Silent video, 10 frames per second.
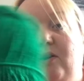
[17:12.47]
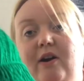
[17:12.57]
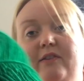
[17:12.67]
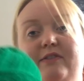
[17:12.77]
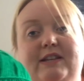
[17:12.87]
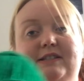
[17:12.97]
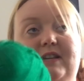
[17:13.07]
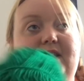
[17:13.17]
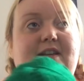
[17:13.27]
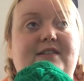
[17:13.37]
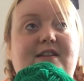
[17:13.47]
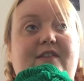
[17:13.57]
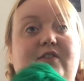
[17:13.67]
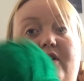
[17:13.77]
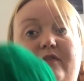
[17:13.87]
out of.
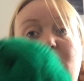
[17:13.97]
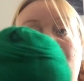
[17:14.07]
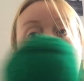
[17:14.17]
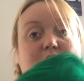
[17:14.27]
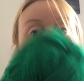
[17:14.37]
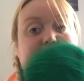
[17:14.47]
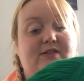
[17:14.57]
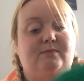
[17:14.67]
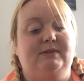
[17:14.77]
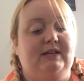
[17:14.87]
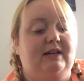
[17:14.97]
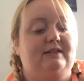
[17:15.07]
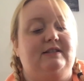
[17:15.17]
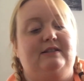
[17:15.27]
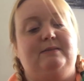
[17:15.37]
I've got a full ball of this
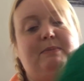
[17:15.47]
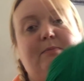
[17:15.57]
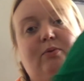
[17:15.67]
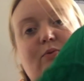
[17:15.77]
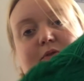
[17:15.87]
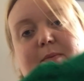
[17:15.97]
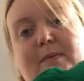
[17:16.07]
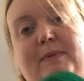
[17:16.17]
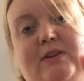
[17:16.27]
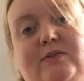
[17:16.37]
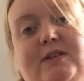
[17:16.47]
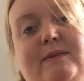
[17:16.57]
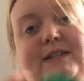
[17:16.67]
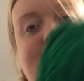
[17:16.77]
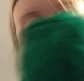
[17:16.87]
upstairs. This has been pulled from the middle, so
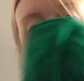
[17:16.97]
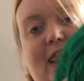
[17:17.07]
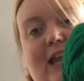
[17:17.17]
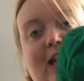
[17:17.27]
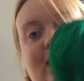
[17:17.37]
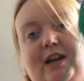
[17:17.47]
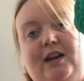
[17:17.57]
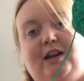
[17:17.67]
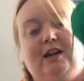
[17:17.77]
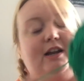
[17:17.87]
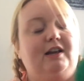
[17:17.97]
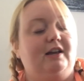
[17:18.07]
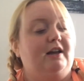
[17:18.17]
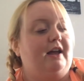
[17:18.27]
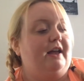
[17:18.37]
it's getting thin.
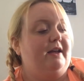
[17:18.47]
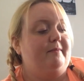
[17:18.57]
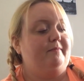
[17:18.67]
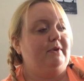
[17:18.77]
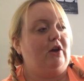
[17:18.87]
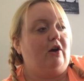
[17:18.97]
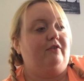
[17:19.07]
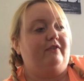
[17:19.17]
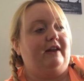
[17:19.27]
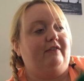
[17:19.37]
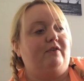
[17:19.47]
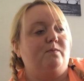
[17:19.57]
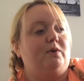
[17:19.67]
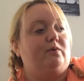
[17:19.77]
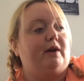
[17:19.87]
Yarn fur
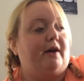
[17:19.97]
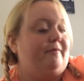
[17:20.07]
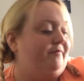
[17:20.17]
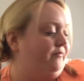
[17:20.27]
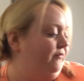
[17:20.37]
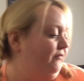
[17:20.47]
from Wilko.